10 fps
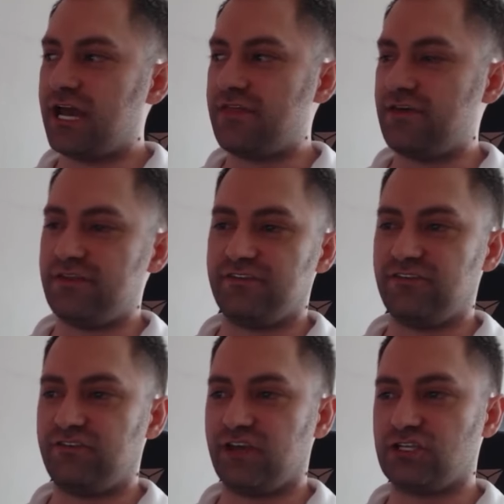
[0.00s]
And then the
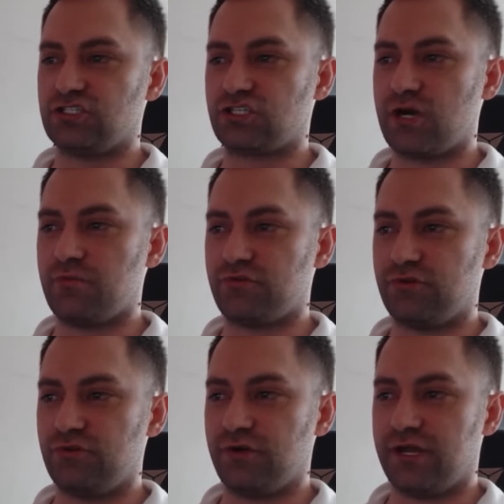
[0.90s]
assistant can just come
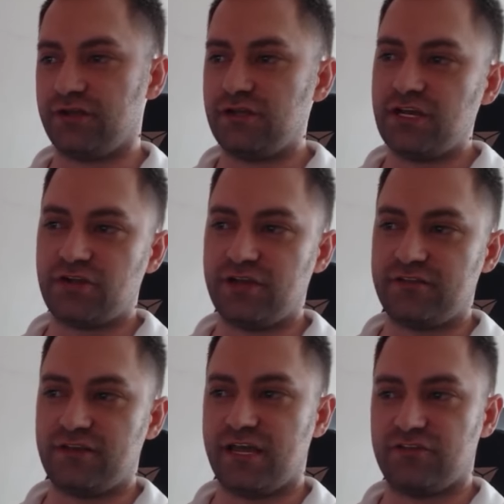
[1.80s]
through and click
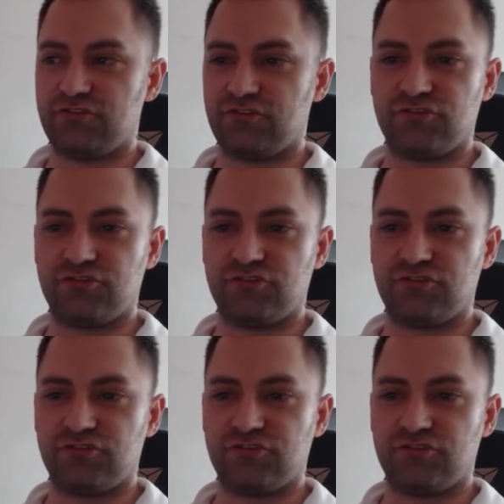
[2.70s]
the answers,